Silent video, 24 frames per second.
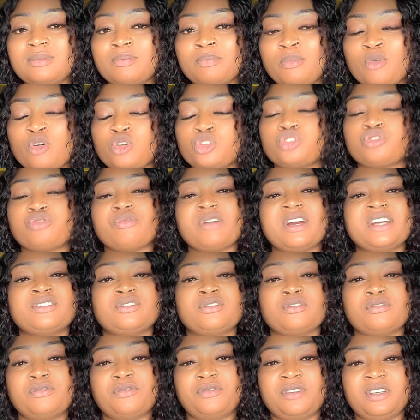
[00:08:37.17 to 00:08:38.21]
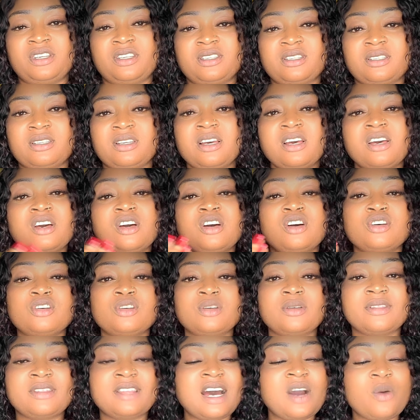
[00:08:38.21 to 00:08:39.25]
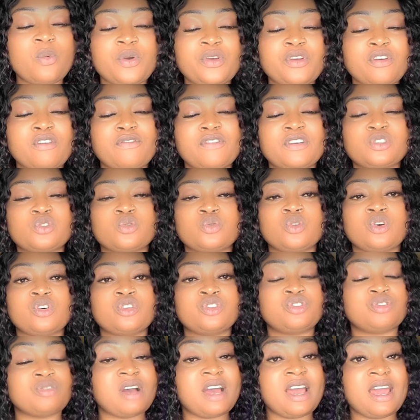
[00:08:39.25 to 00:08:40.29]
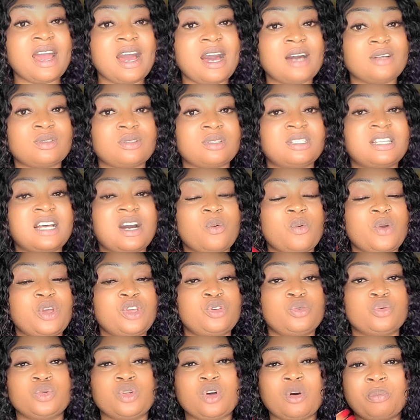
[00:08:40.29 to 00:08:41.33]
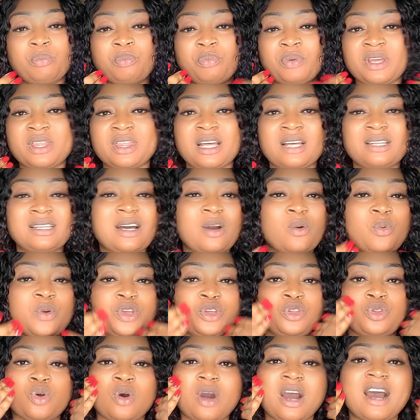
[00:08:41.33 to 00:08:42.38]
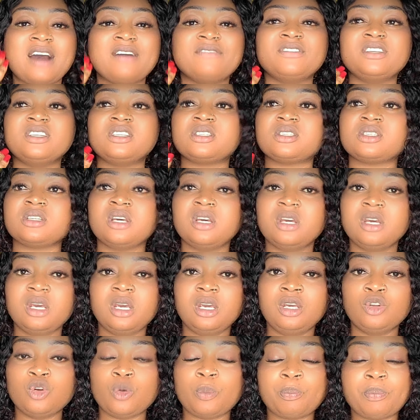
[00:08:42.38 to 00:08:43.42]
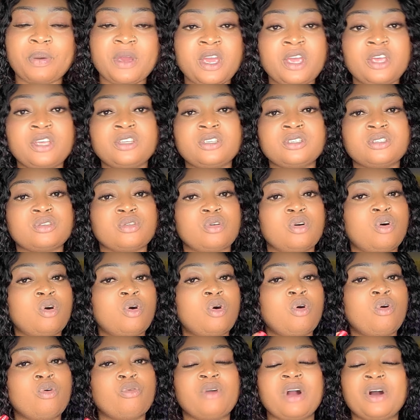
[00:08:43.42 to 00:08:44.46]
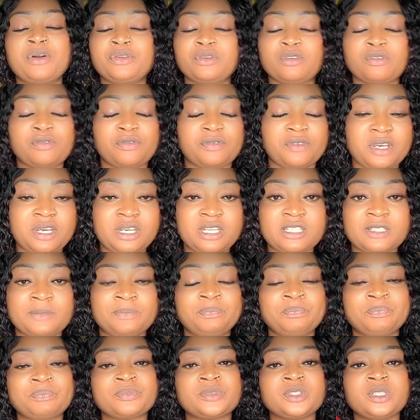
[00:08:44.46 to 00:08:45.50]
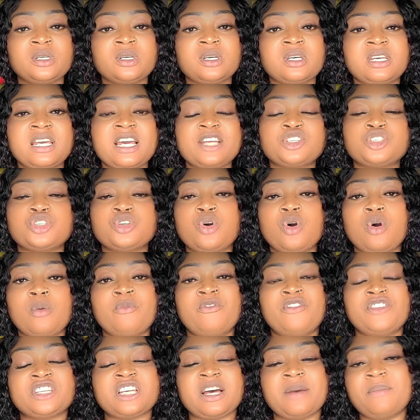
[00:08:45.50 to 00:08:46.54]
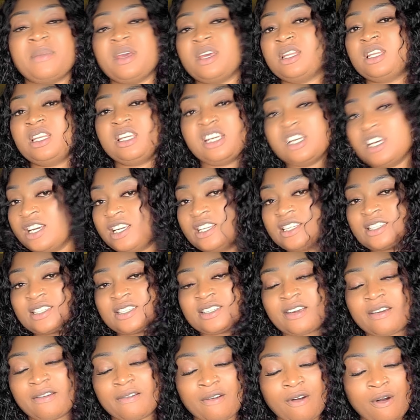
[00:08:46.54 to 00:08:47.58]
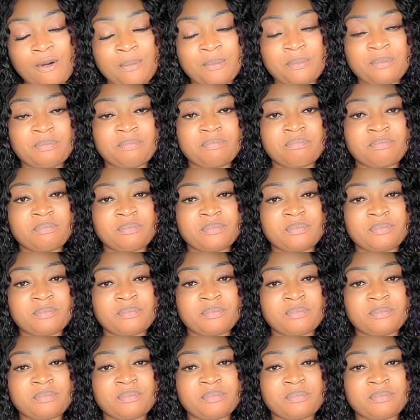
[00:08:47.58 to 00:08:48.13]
moisturize your face. That way your face will not dry out, that way you will not break down, that way you don't have this, you know, pains all around your face. Get your vitamin E serum.